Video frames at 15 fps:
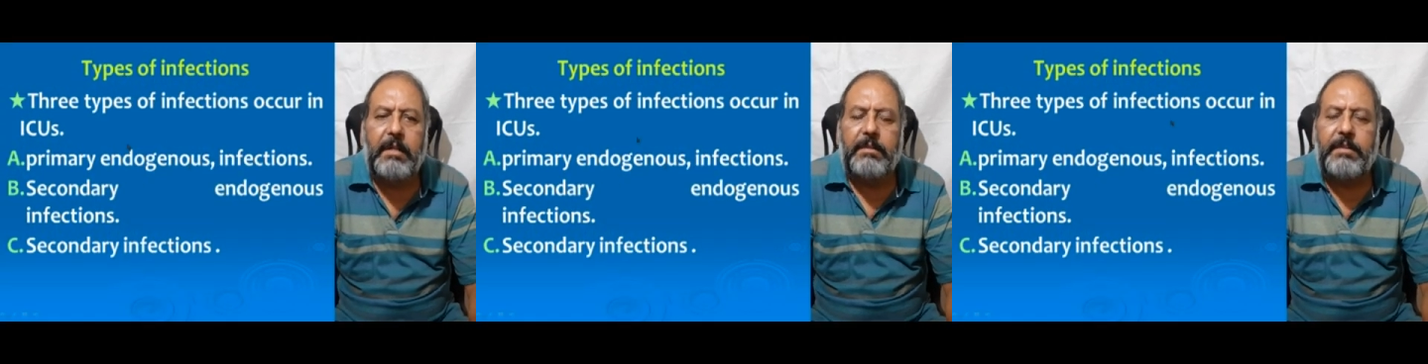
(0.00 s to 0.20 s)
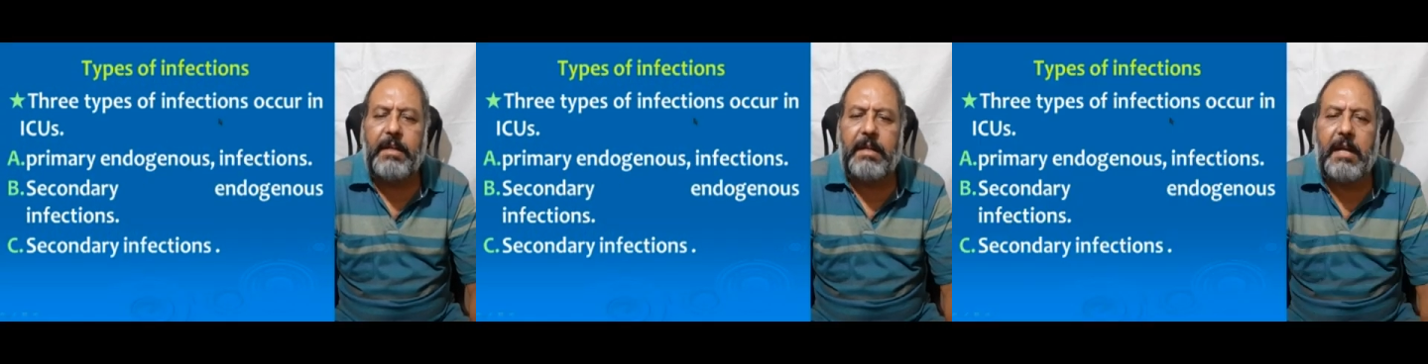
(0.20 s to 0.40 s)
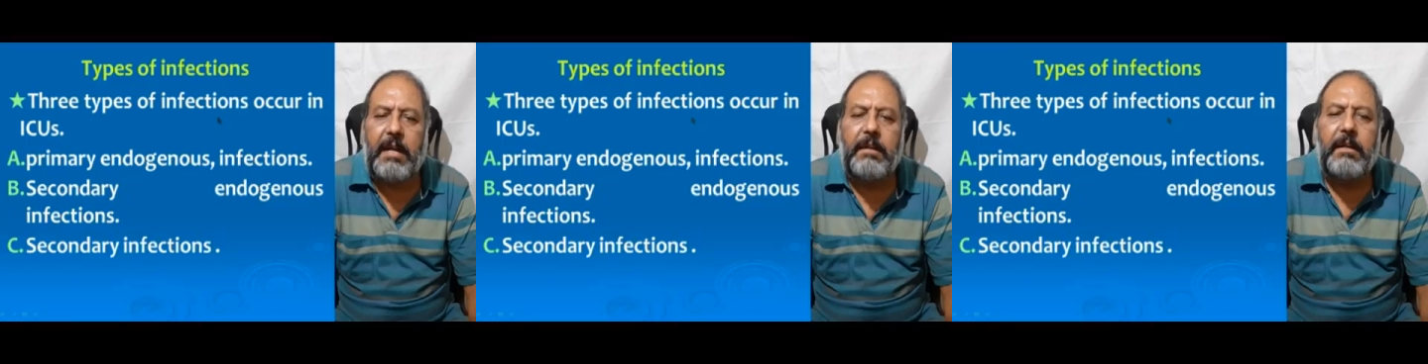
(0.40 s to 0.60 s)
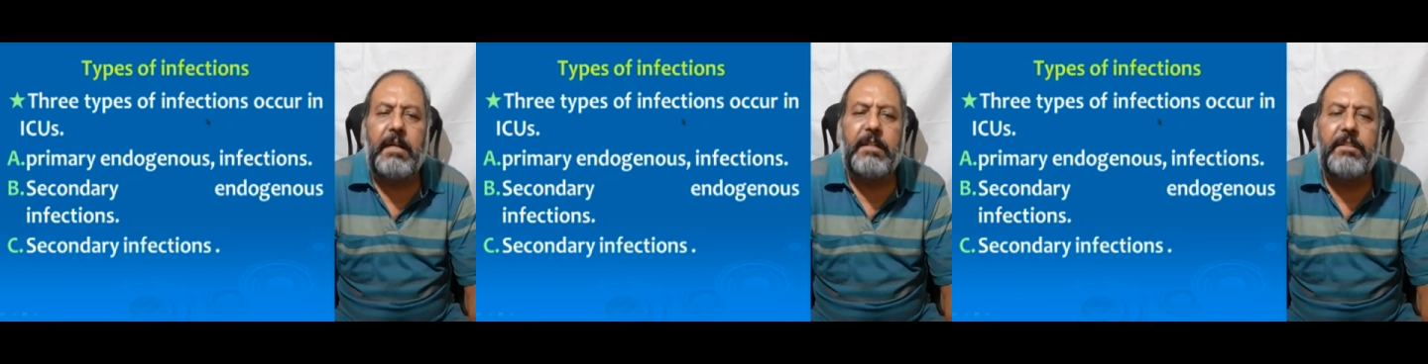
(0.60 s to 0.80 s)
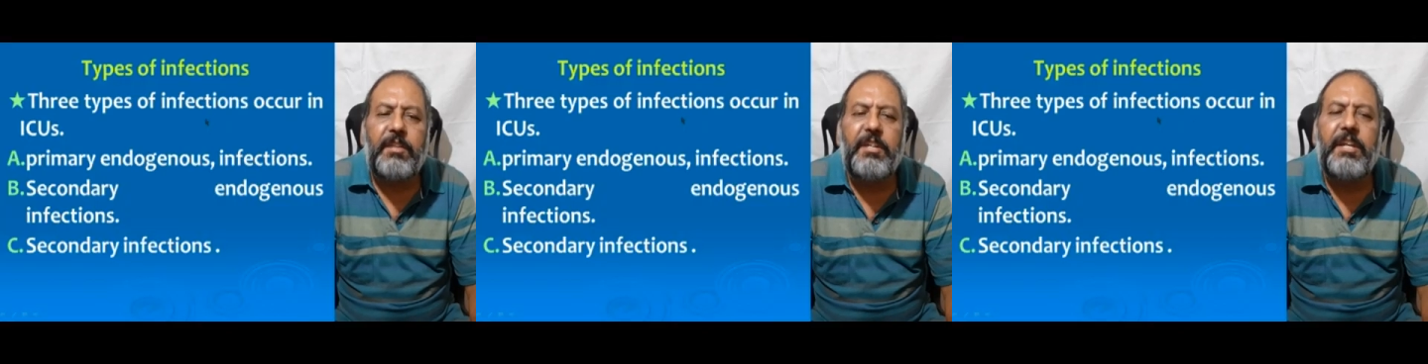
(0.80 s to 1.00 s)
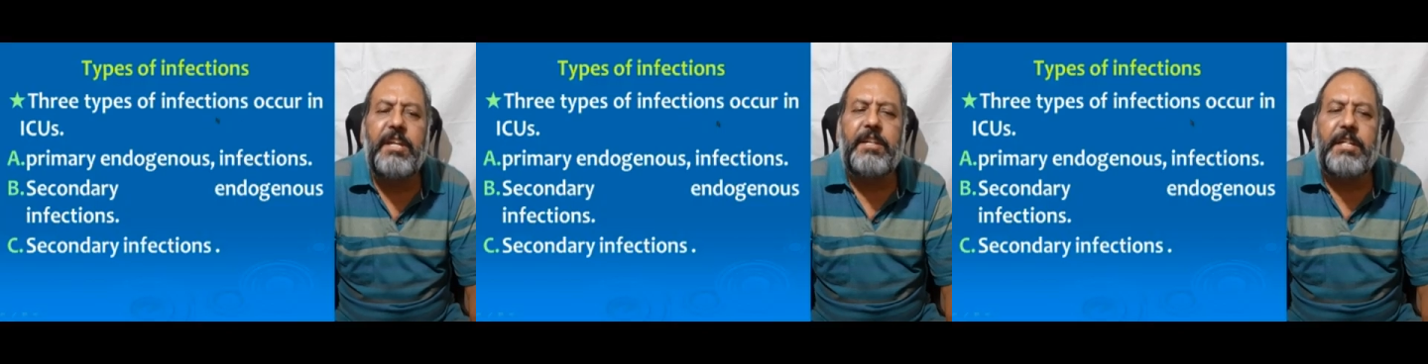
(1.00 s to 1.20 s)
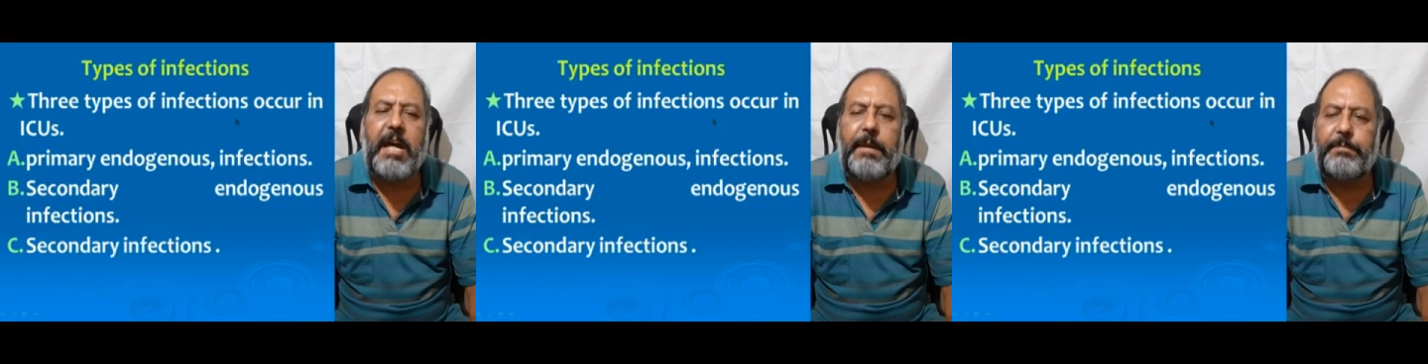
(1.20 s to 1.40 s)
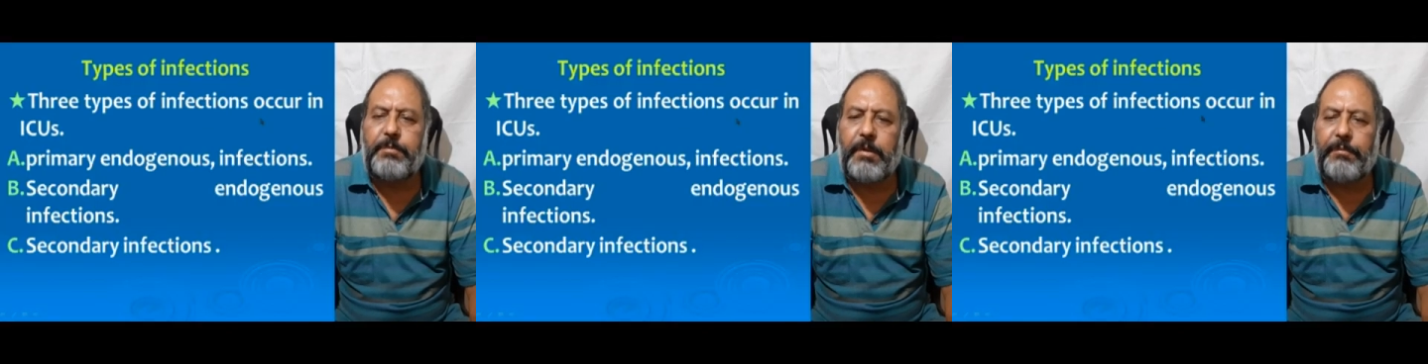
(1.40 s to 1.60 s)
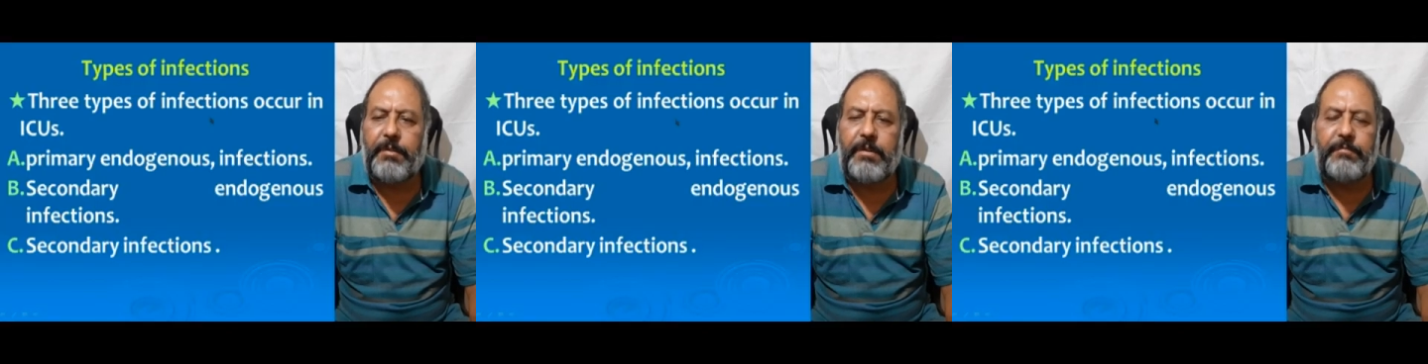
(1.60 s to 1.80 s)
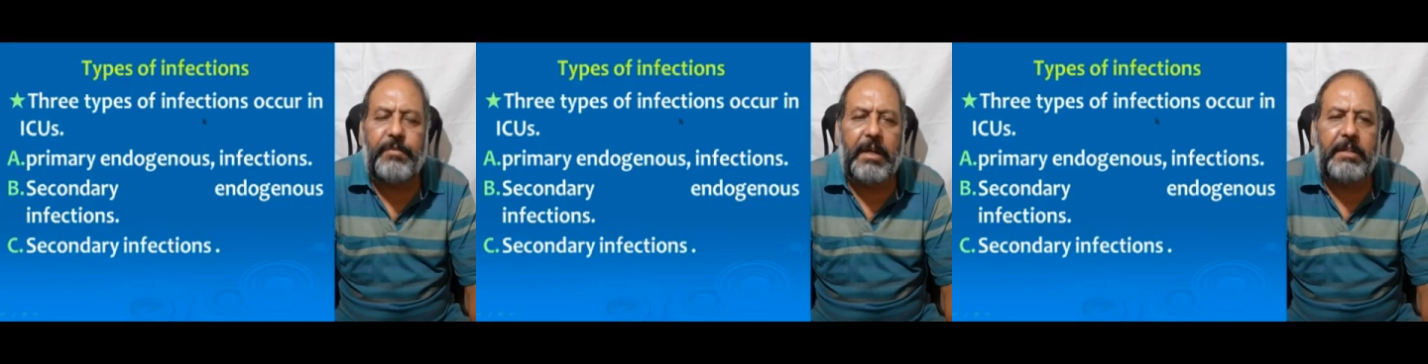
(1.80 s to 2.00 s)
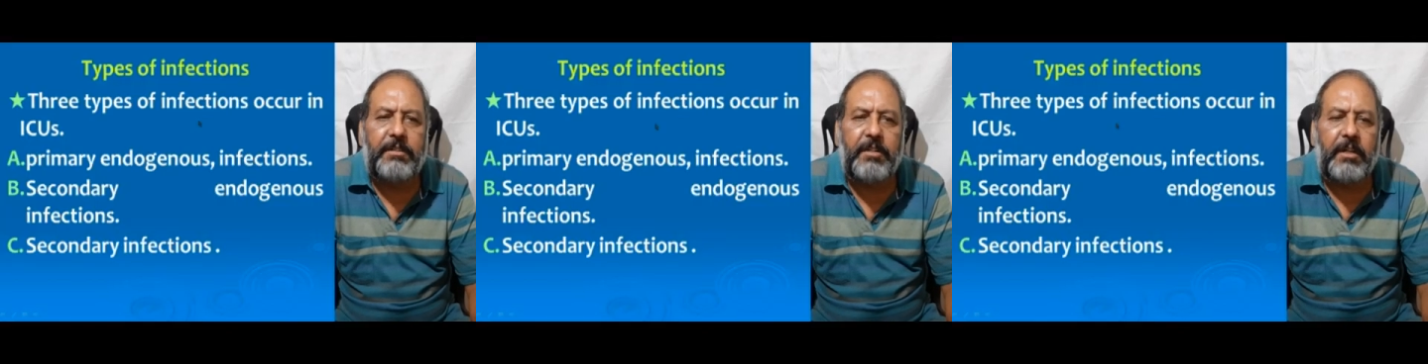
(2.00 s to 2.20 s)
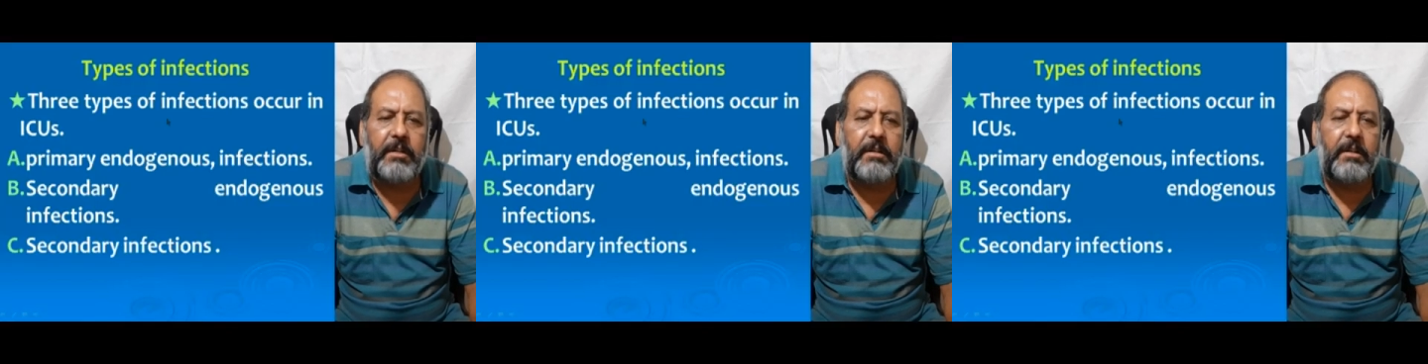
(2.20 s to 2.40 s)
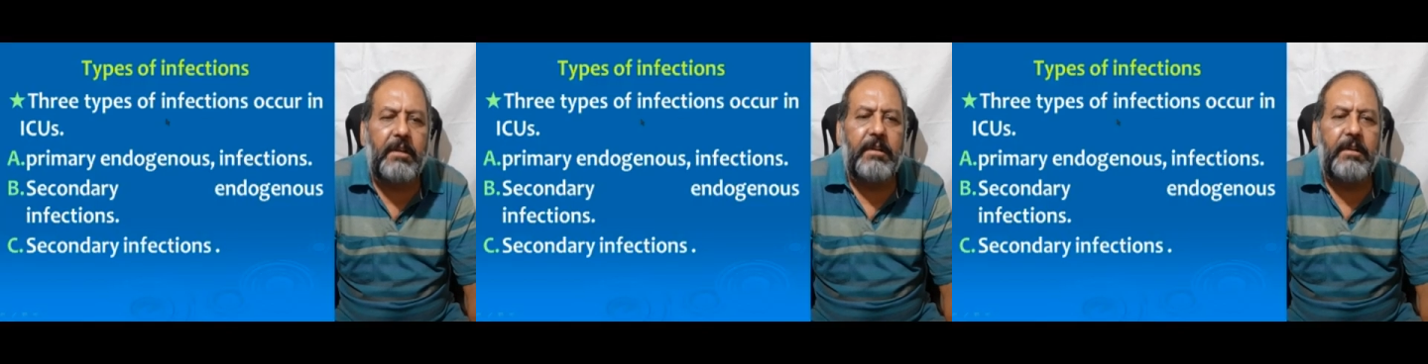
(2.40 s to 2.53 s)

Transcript: there are 3 types of infection